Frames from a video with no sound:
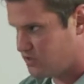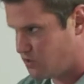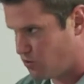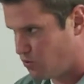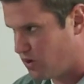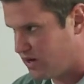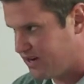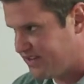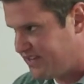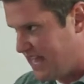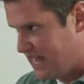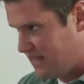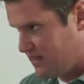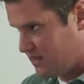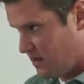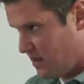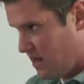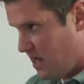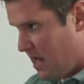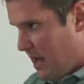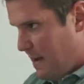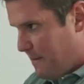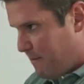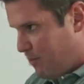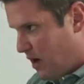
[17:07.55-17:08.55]
So we're going to take the
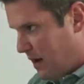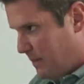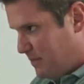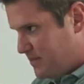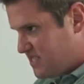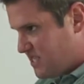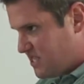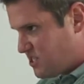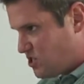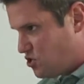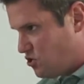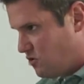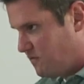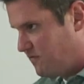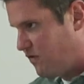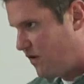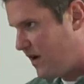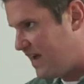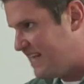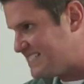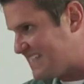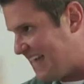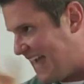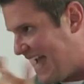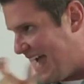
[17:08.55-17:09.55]
prepositional
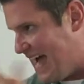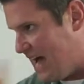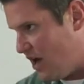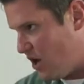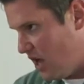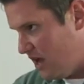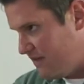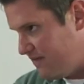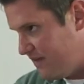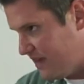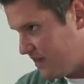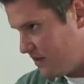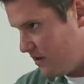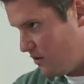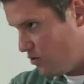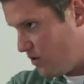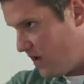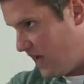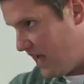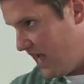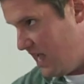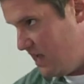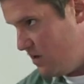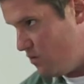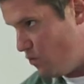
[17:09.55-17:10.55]
phrase out of it,
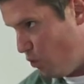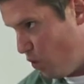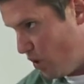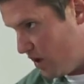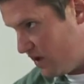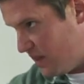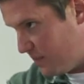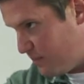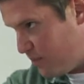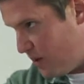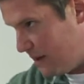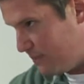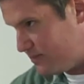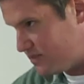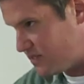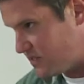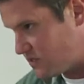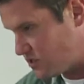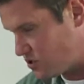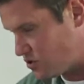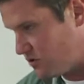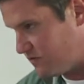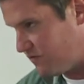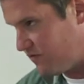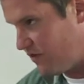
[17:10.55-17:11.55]
okay? One of the
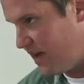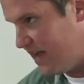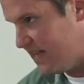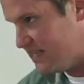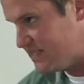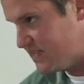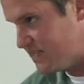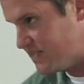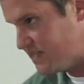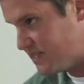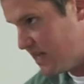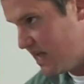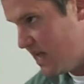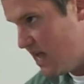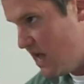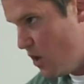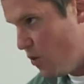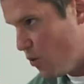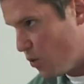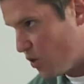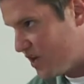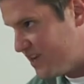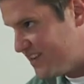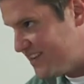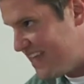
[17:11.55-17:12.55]
prepositional phrases
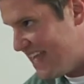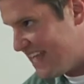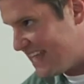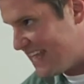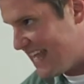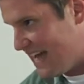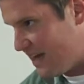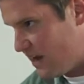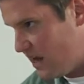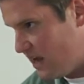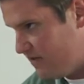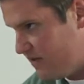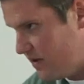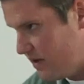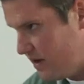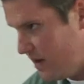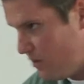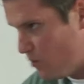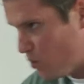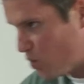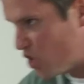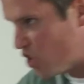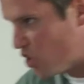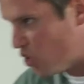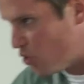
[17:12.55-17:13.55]
we're going to take out of it
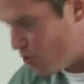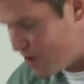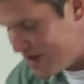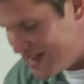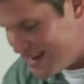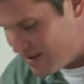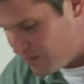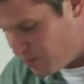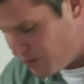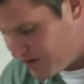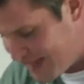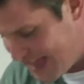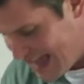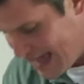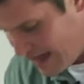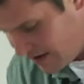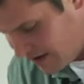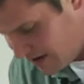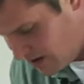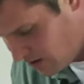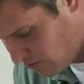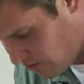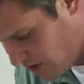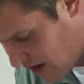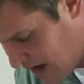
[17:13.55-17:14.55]
and we're going to read it without
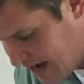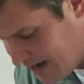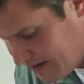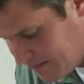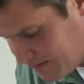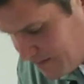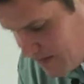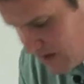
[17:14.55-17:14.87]
it, all right?